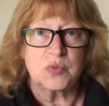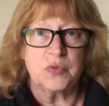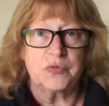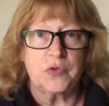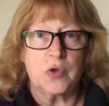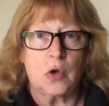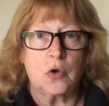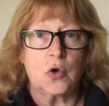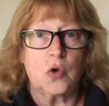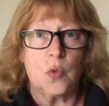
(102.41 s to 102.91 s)
We've
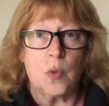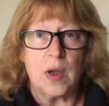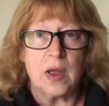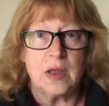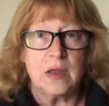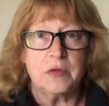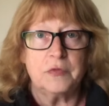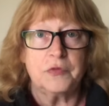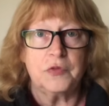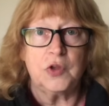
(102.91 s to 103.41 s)
got
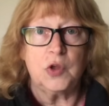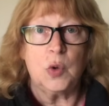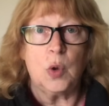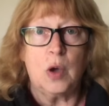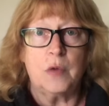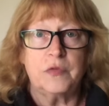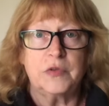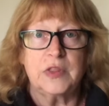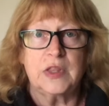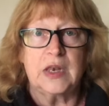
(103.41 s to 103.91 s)
quite a few
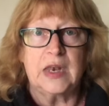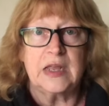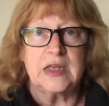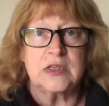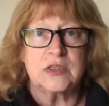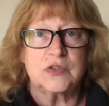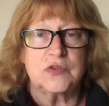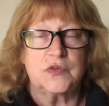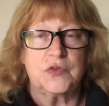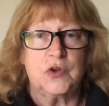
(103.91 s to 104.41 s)
over the
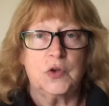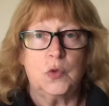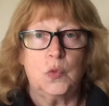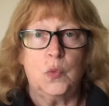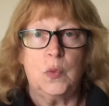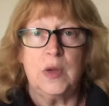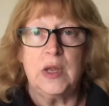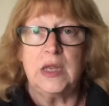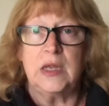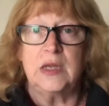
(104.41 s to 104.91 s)
last few
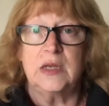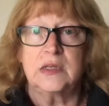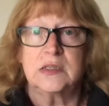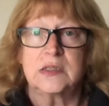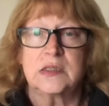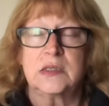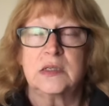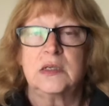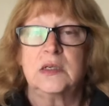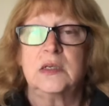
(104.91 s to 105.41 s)
weeks.